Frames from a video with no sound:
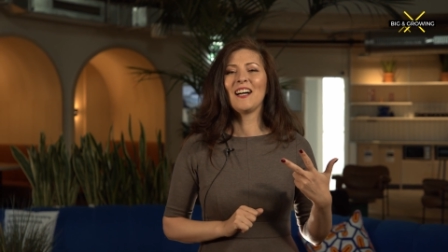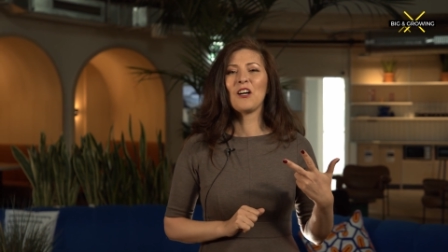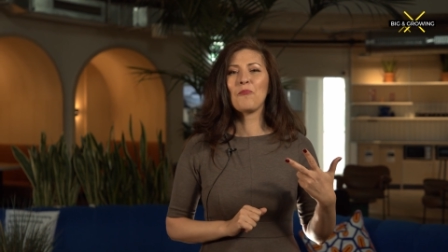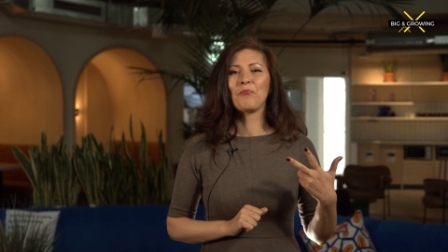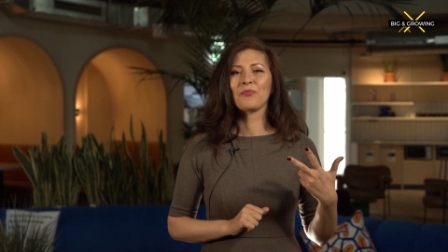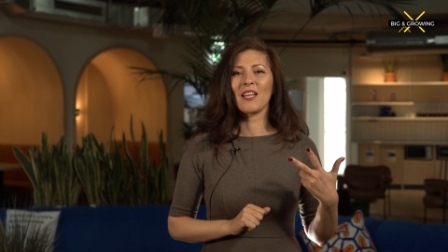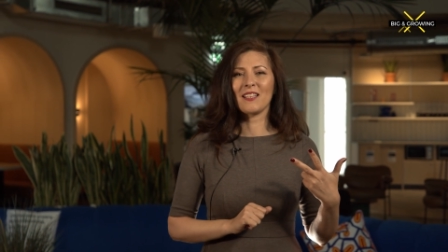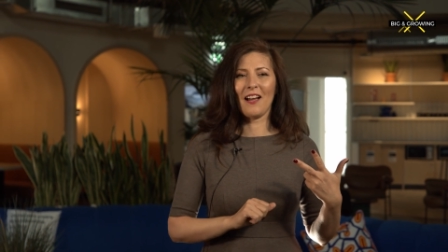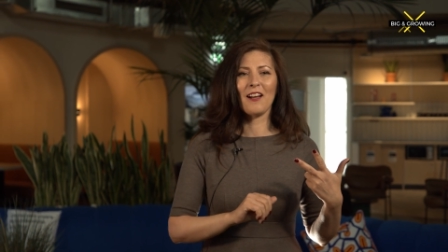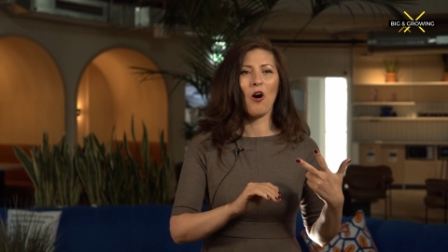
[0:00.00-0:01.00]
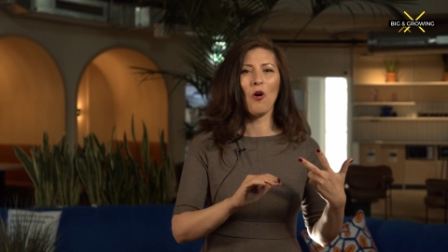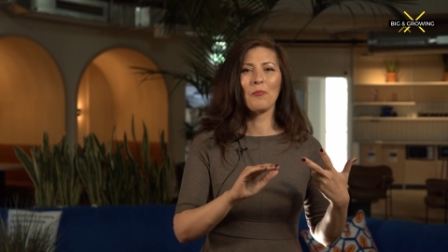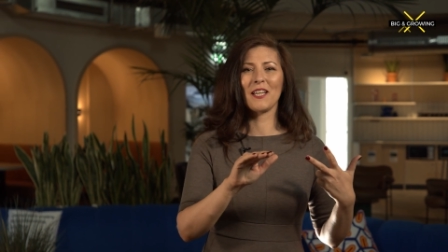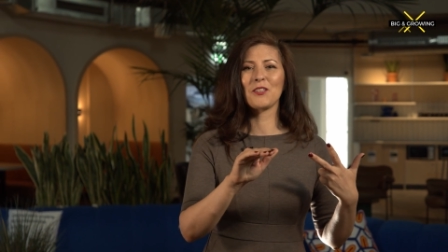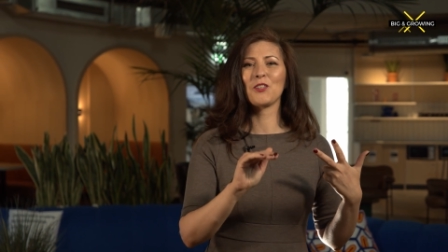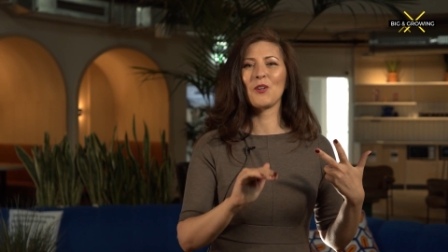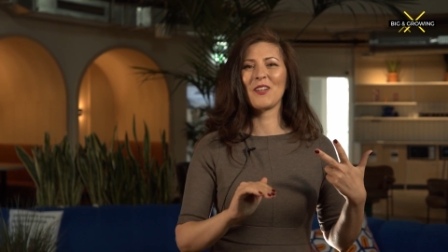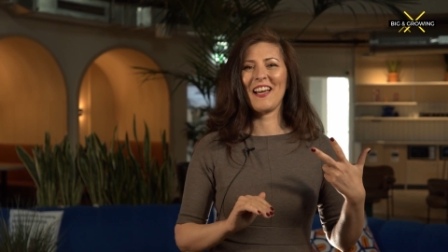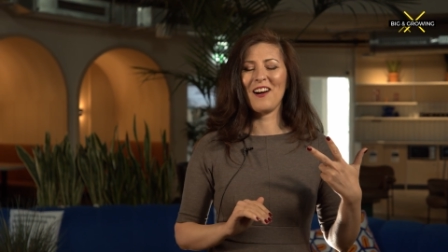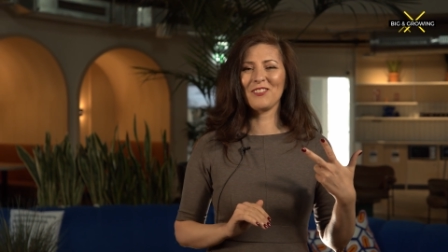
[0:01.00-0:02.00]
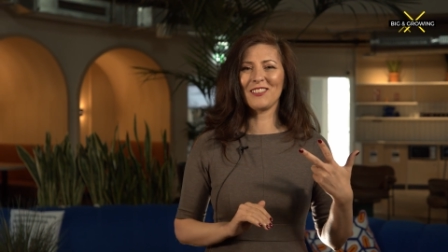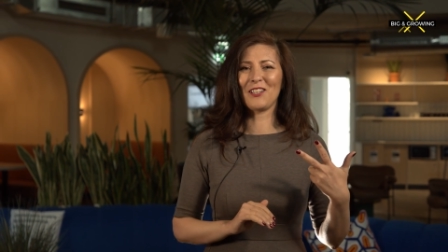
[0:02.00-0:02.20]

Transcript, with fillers: Um, and I hope that you don't have a